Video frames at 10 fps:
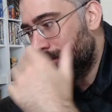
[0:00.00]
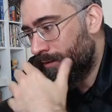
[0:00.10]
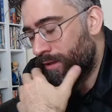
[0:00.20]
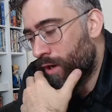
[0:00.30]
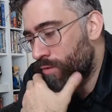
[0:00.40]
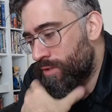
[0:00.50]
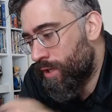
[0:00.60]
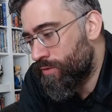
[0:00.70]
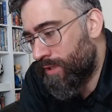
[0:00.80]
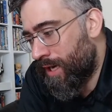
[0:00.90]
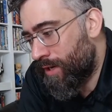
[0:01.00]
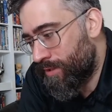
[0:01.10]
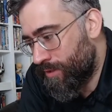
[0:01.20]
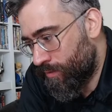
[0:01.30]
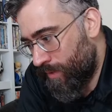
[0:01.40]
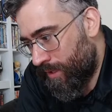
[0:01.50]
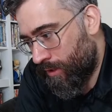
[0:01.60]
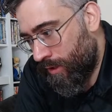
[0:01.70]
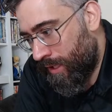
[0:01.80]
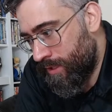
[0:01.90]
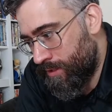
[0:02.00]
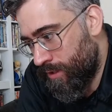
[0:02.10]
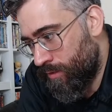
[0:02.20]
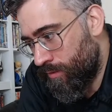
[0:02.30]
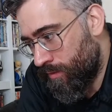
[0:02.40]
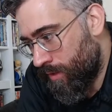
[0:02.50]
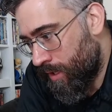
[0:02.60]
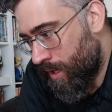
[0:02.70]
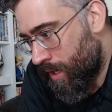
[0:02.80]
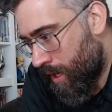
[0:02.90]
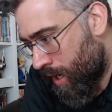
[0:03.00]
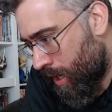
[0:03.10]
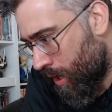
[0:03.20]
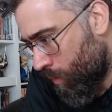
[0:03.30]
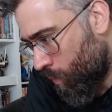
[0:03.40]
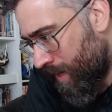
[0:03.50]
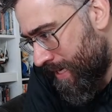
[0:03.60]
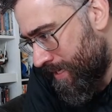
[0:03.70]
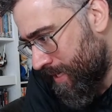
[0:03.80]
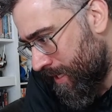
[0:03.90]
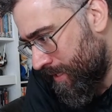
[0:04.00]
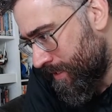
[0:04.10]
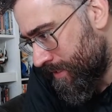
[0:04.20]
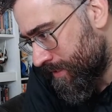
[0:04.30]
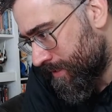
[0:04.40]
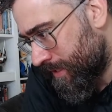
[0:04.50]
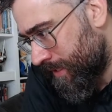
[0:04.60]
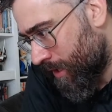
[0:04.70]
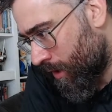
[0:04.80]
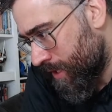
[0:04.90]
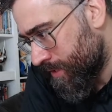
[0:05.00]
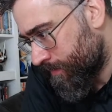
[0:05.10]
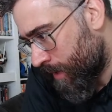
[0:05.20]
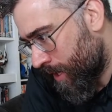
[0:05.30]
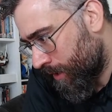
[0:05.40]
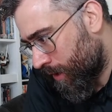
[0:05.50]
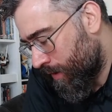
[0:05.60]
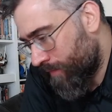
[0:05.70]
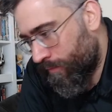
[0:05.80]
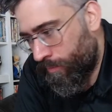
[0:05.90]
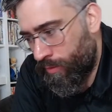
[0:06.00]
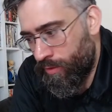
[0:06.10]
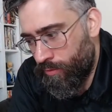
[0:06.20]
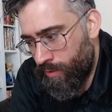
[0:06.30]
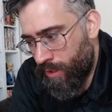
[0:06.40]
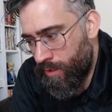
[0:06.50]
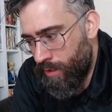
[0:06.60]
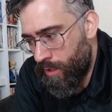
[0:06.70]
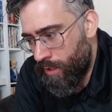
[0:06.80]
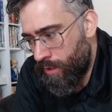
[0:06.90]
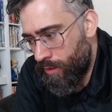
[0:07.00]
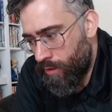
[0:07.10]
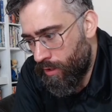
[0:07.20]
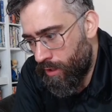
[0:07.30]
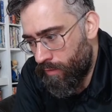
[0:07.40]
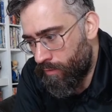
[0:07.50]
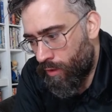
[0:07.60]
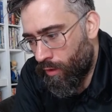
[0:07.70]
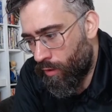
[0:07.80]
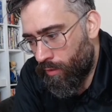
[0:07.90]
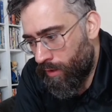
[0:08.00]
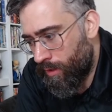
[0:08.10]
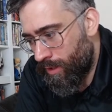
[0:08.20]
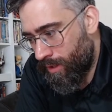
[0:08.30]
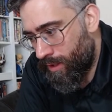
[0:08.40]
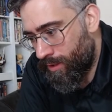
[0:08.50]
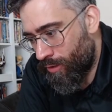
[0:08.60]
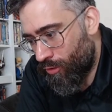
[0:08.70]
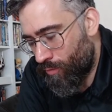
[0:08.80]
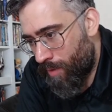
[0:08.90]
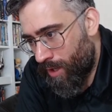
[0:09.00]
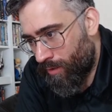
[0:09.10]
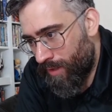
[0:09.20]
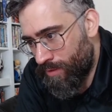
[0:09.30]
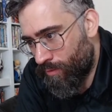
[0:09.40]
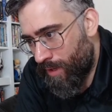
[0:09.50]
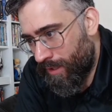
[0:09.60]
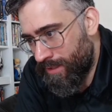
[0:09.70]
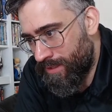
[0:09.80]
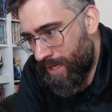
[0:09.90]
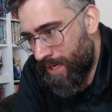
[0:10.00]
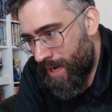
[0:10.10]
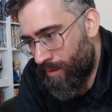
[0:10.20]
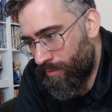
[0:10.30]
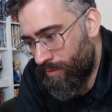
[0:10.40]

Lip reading: Loads of characters that we could look into. When is the Iron Spider going up for pre-order? Not long, Michael. That's all I can say now.